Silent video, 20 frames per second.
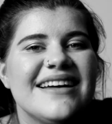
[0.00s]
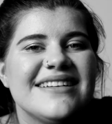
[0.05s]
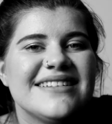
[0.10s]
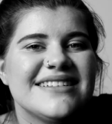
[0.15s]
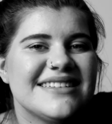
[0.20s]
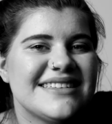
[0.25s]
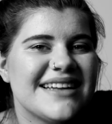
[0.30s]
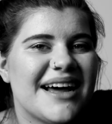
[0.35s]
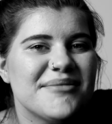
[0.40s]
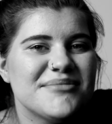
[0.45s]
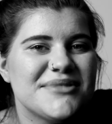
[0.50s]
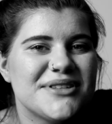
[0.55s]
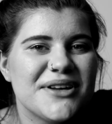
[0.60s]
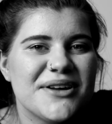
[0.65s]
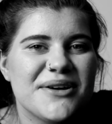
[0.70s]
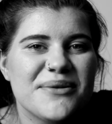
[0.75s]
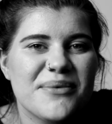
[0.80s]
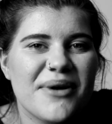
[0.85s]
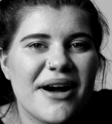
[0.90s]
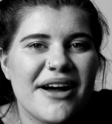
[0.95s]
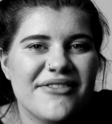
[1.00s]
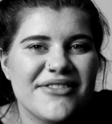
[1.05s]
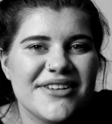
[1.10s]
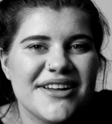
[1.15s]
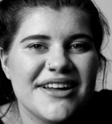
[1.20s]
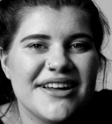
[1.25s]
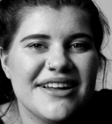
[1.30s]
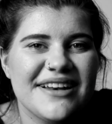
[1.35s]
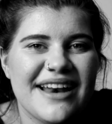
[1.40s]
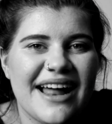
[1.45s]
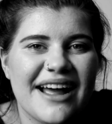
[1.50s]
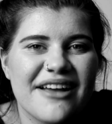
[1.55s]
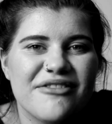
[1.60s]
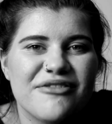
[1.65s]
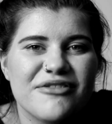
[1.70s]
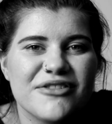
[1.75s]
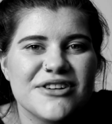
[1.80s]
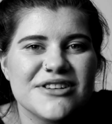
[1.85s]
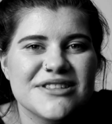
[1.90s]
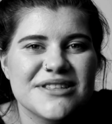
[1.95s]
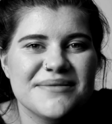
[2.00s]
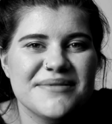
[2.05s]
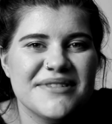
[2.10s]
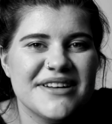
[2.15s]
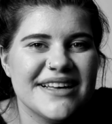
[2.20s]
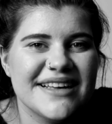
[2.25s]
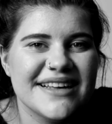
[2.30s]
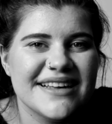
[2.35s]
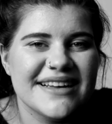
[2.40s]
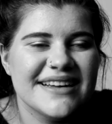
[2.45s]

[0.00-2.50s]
and adapt to whatever life throws at me.